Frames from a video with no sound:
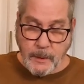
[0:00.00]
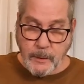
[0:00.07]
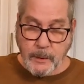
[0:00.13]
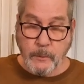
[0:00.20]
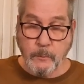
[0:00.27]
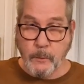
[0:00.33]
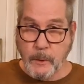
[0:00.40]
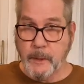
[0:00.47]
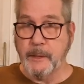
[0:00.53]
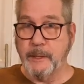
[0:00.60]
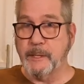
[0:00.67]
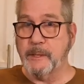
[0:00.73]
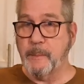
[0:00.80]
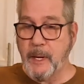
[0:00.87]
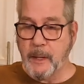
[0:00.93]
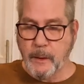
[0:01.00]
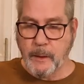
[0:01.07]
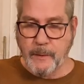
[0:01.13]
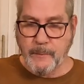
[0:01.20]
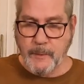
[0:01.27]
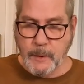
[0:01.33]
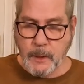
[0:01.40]
You can really smell
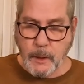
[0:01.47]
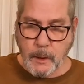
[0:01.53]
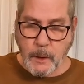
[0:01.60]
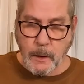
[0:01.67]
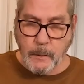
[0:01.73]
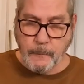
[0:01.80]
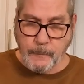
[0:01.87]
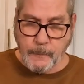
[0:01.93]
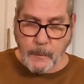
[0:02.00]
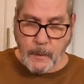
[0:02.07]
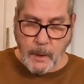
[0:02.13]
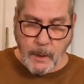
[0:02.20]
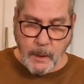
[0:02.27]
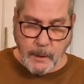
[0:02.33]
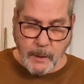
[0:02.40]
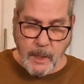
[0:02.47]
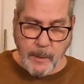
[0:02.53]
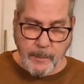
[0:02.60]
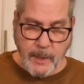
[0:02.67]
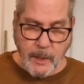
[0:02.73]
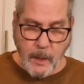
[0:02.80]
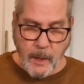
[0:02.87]
the vanilla
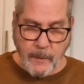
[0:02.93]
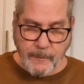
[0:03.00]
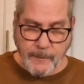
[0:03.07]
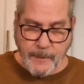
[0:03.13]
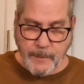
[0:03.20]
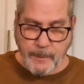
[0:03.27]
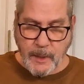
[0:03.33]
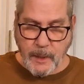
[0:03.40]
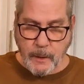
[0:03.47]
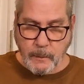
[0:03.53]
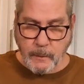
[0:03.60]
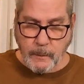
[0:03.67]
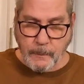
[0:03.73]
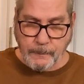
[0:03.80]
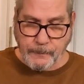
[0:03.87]
coming off the milk.